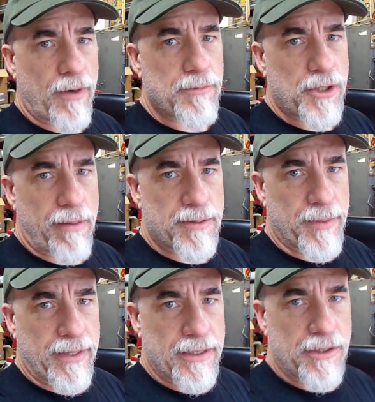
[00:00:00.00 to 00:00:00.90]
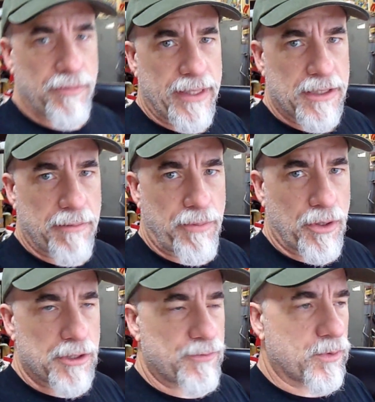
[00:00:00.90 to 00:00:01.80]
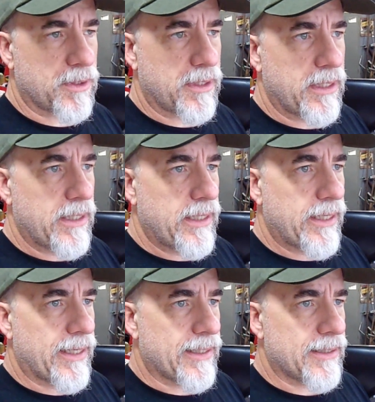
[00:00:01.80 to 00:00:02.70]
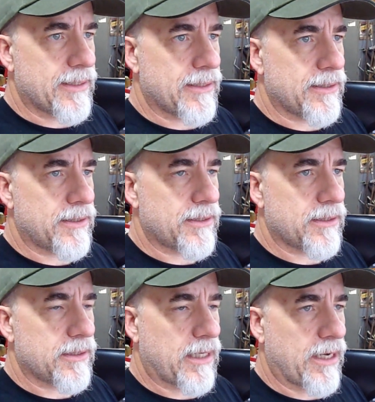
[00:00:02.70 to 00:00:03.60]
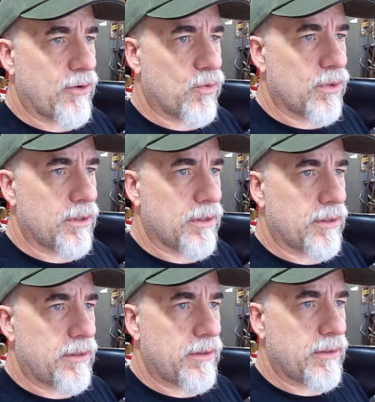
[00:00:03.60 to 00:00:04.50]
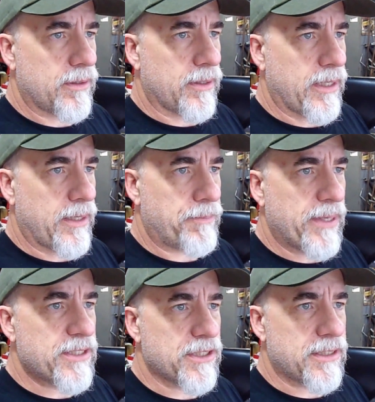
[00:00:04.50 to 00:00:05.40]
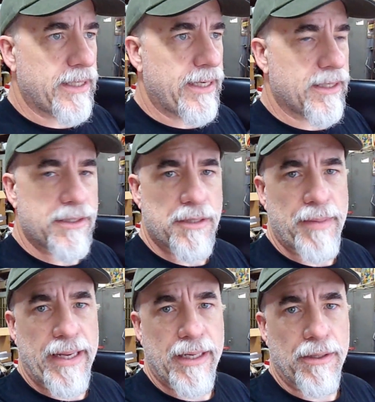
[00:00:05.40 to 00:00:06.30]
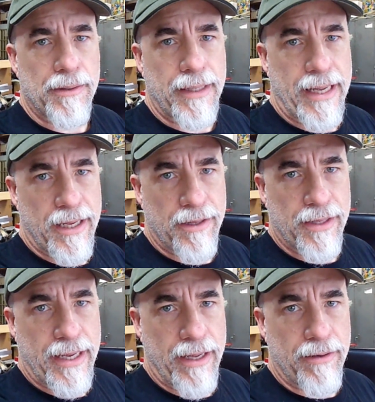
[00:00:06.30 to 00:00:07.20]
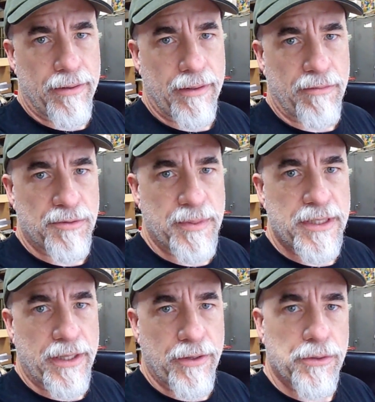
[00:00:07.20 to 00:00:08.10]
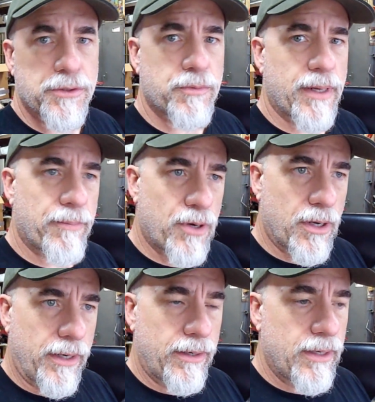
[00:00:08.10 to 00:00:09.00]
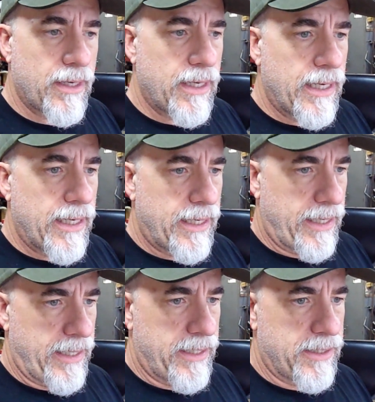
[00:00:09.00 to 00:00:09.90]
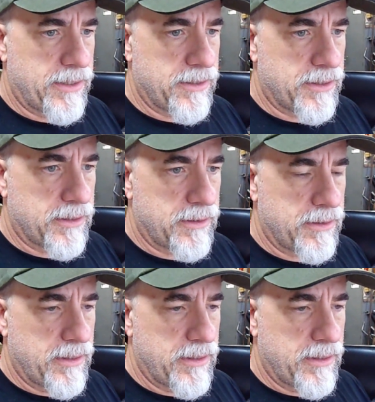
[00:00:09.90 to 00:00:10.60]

from Shopsmith. They still make some parts for it, and I ordered the pieces needed to make it a lathe again. I was missing those when I bought it, and